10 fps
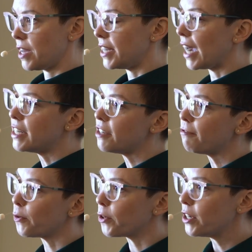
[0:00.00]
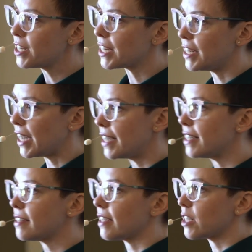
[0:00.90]
94 to
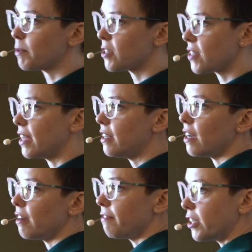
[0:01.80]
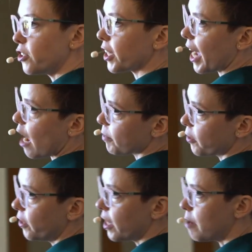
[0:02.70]
96% of venture
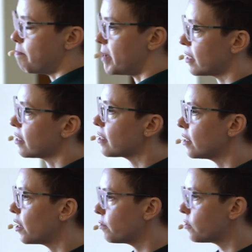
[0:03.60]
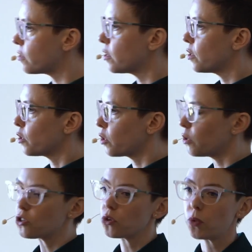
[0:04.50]
capital and business loans
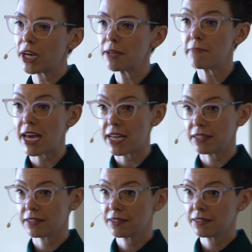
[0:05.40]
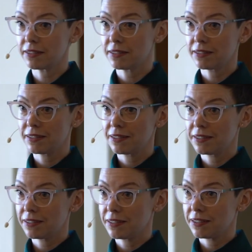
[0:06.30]
go to white men.
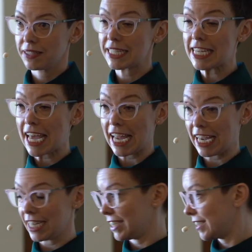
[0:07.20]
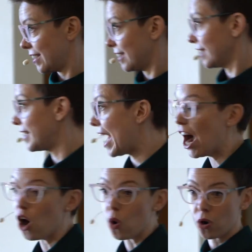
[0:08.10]
Today,
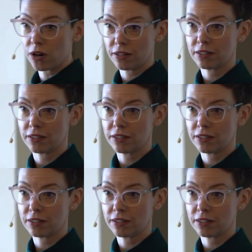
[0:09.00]
now.